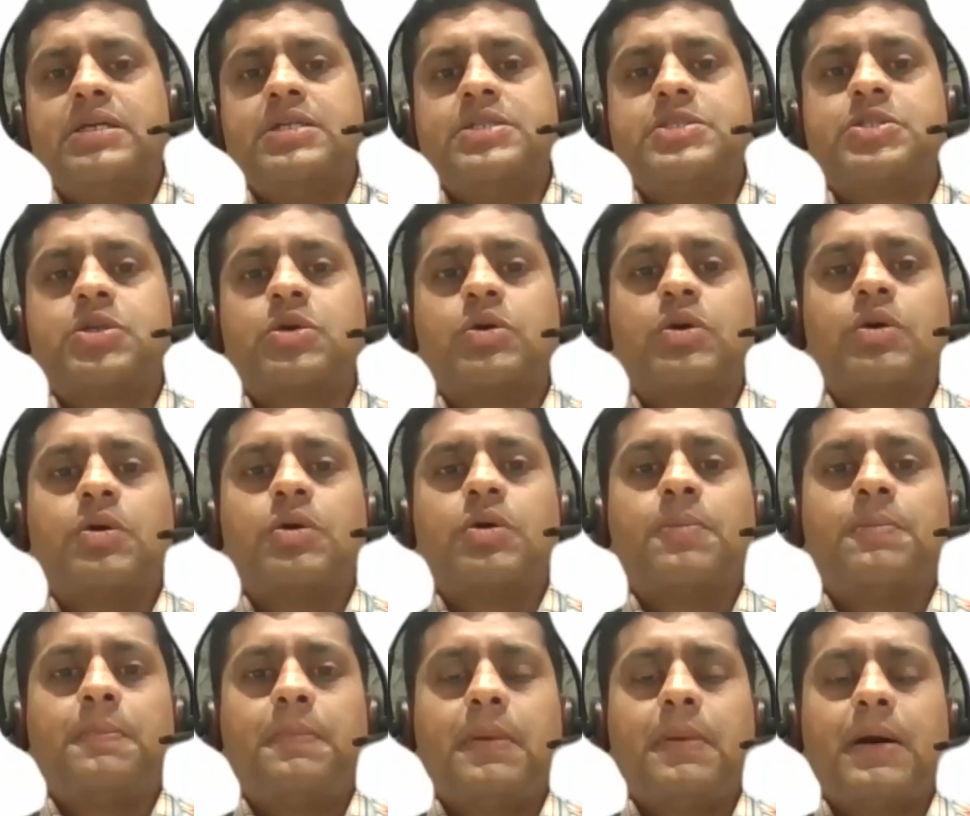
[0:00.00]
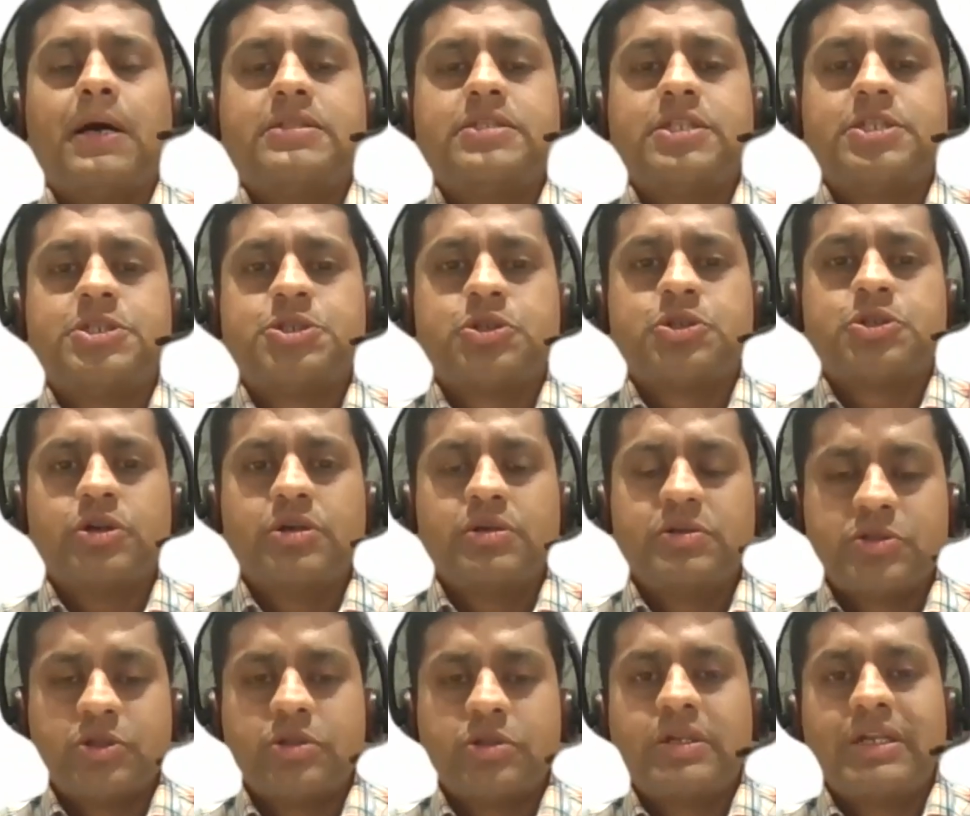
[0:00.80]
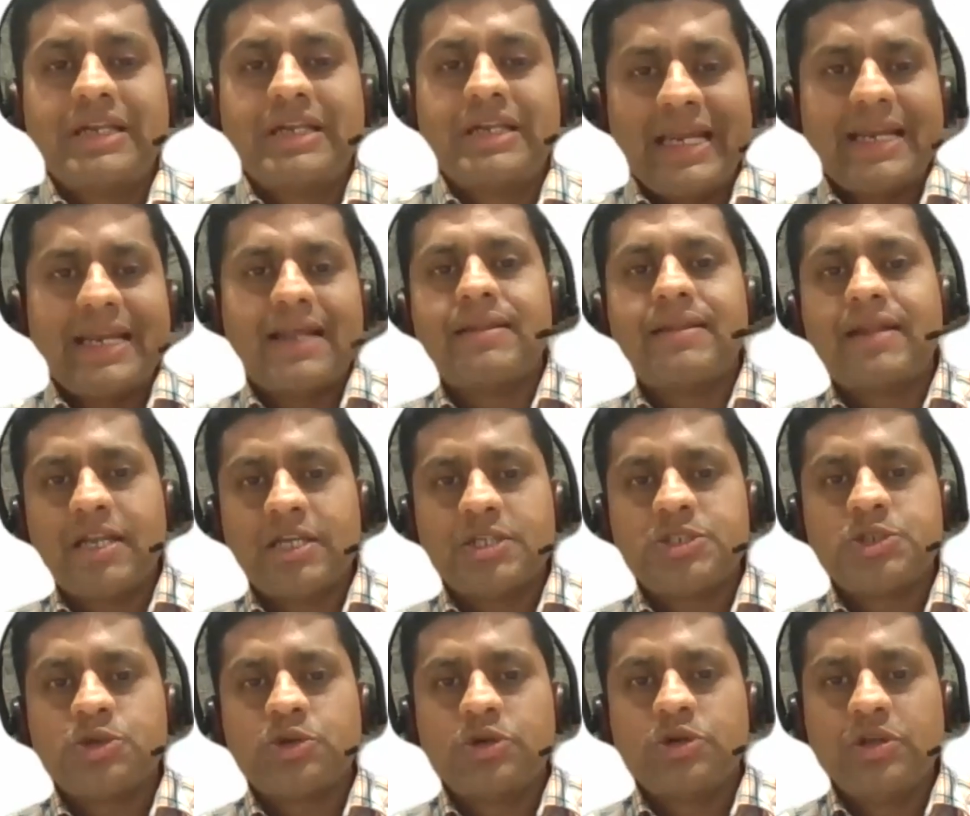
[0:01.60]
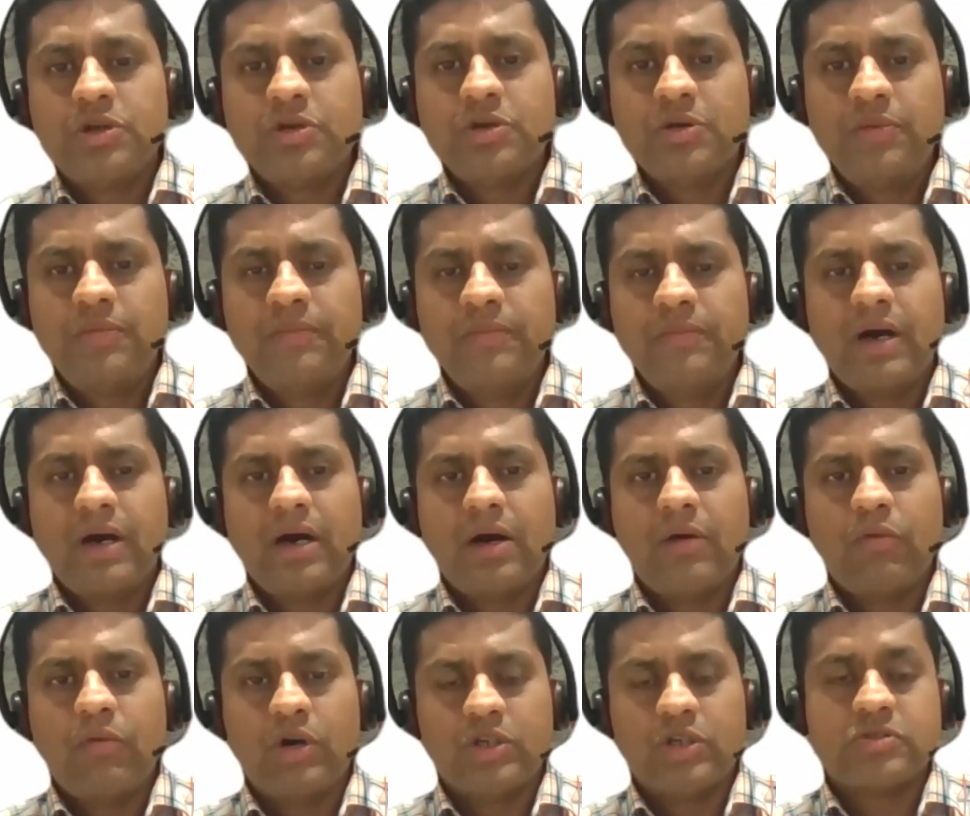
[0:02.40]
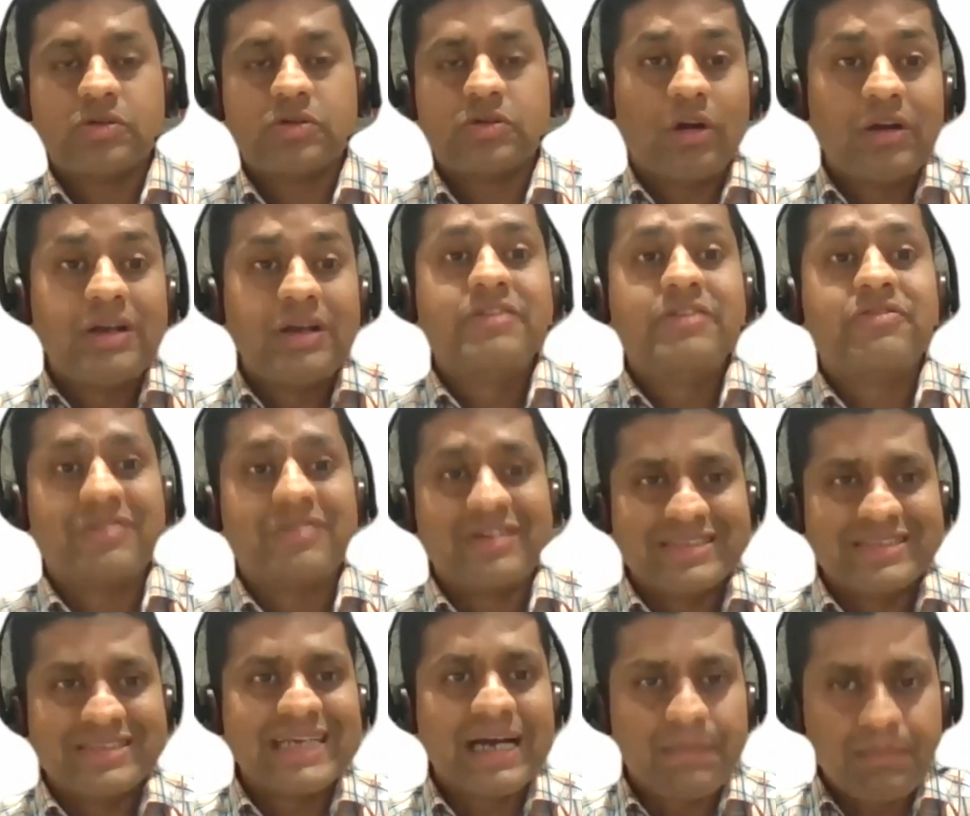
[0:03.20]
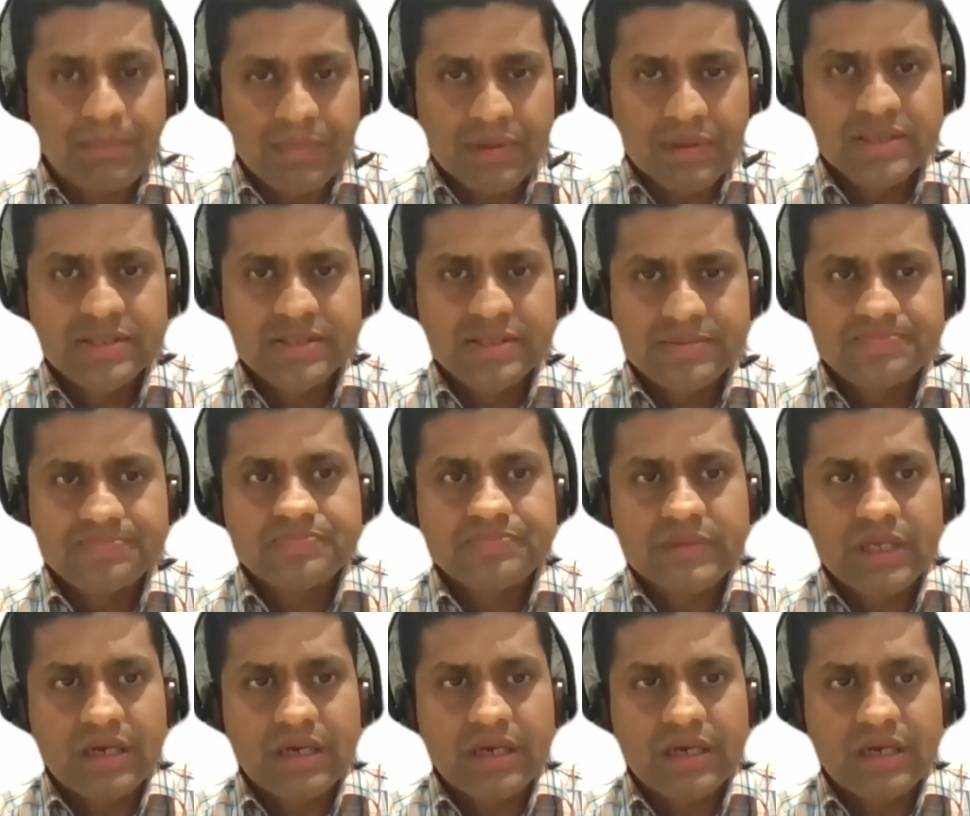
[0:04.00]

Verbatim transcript: so as I showed, so the data that I showed you uh, was on different samples,